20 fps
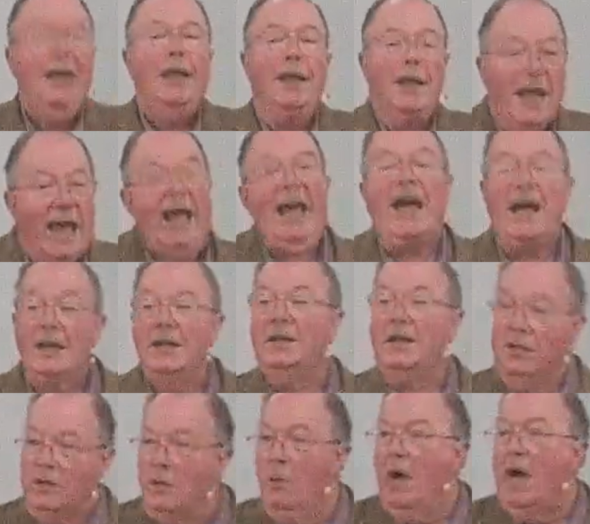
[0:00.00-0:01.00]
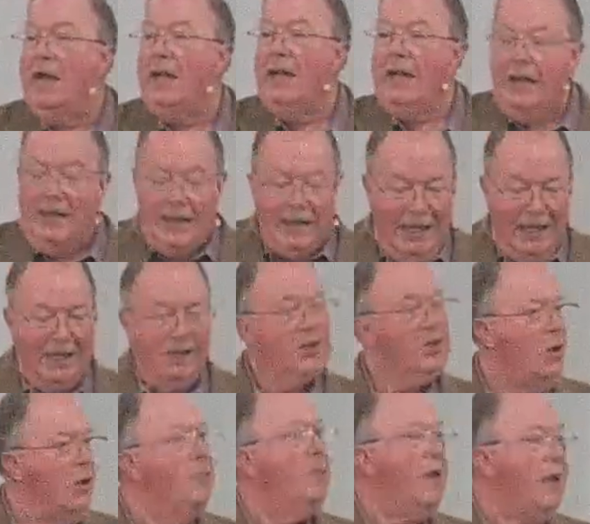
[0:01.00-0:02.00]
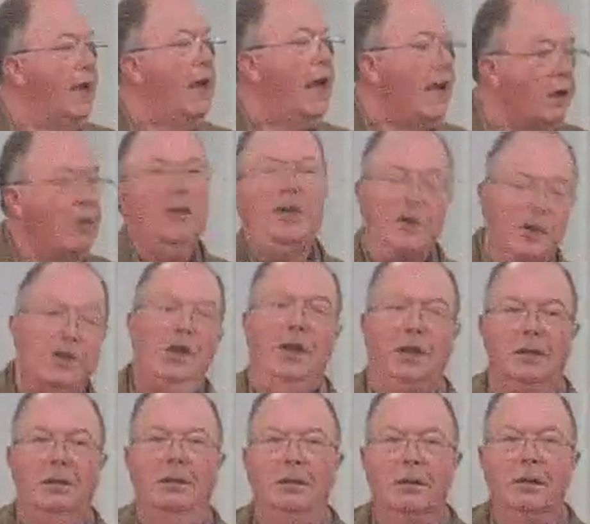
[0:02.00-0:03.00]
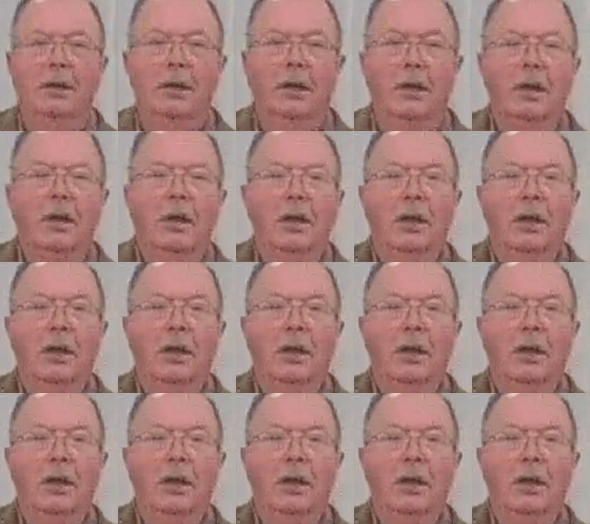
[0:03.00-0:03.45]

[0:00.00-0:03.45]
That is what it is to be a Christian.